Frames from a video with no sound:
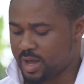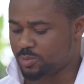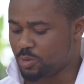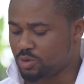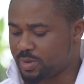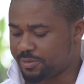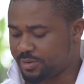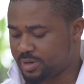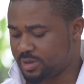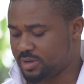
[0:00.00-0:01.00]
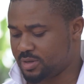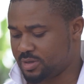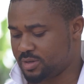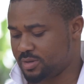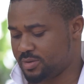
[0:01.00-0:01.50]
I spoke to my friend.
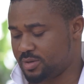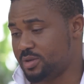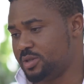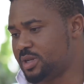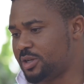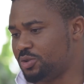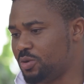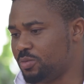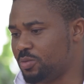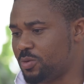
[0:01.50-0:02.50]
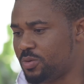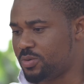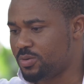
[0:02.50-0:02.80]
He said I should come tomorrow.